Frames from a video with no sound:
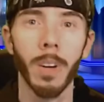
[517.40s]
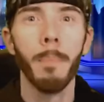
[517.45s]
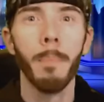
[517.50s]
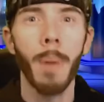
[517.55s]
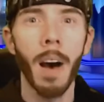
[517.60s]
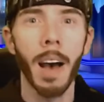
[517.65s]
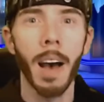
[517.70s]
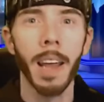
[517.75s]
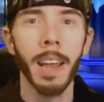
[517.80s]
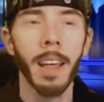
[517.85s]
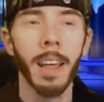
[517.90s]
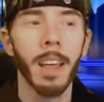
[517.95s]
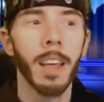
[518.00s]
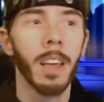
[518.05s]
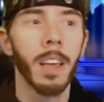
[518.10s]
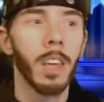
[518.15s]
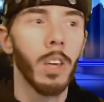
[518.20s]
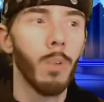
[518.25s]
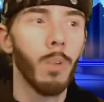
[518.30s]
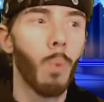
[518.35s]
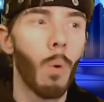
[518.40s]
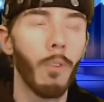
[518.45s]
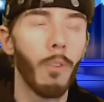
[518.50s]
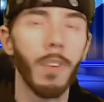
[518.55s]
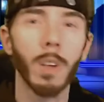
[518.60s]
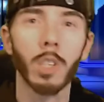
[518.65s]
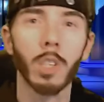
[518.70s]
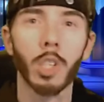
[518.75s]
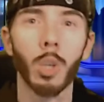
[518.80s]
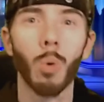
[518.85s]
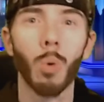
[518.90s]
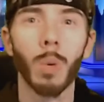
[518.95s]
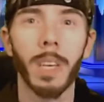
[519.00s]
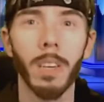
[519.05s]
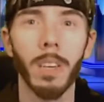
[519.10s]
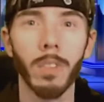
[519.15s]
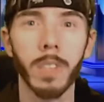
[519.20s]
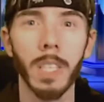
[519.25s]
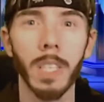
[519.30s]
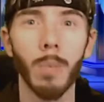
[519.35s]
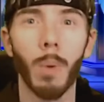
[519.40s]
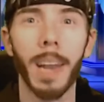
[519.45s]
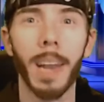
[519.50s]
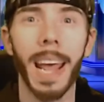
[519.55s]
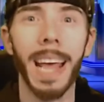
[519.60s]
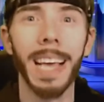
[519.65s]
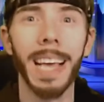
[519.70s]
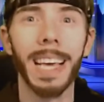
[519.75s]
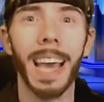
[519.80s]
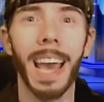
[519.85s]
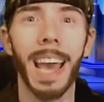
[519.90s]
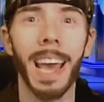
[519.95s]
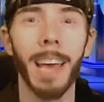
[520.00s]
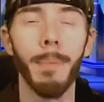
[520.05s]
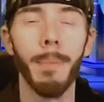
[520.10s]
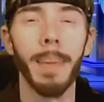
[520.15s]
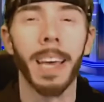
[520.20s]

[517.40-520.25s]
but you won't feel so guilty when 8K